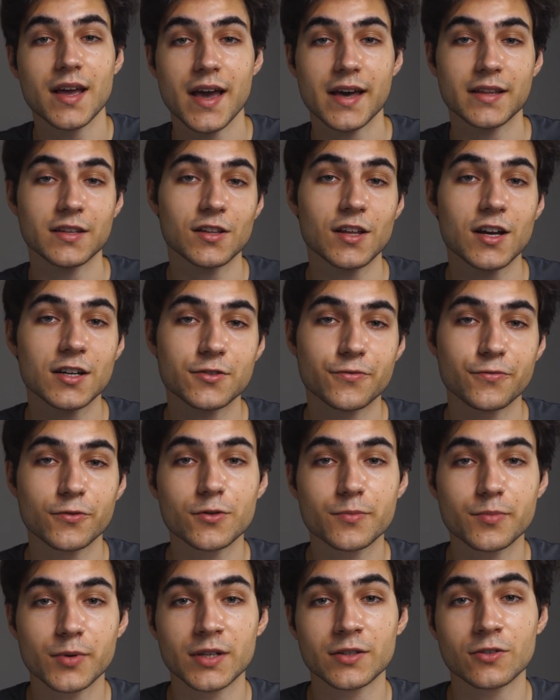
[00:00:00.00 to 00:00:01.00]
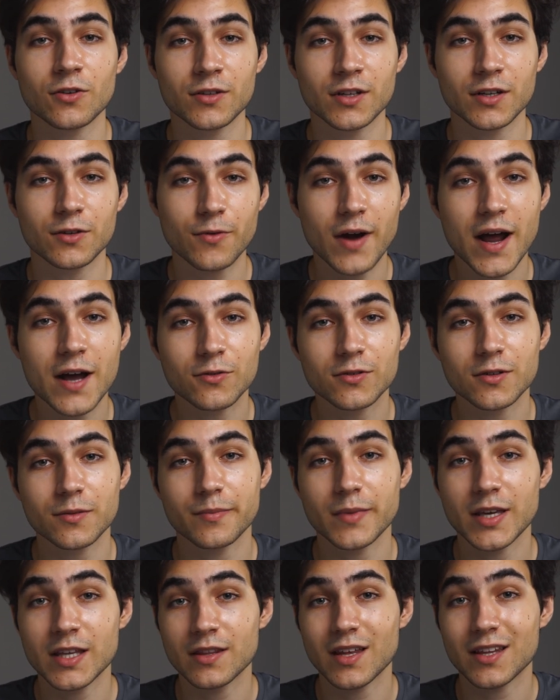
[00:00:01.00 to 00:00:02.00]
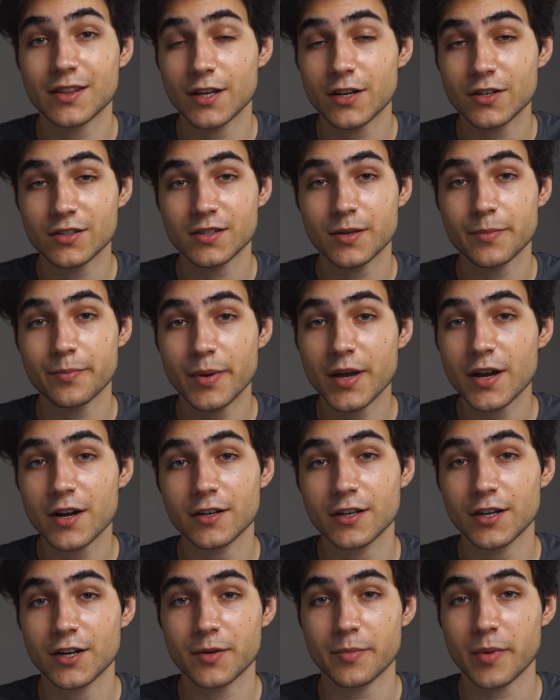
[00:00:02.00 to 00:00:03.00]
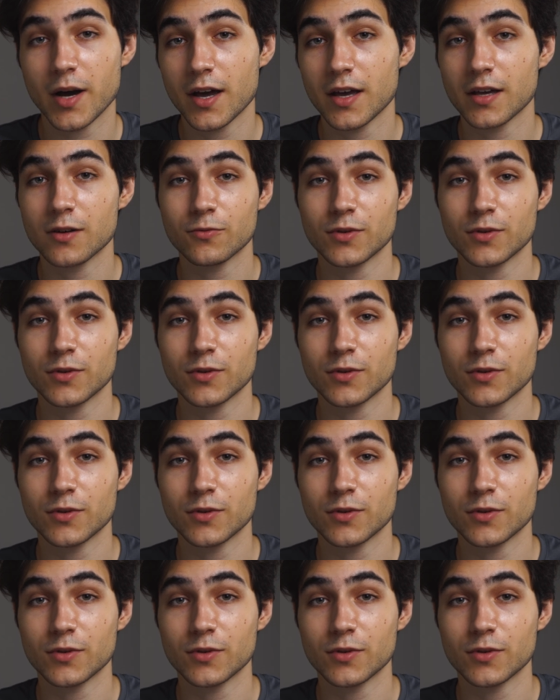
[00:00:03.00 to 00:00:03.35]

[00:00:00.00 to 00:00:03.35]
and a large footprint on the ground mean that there is a bear nearby,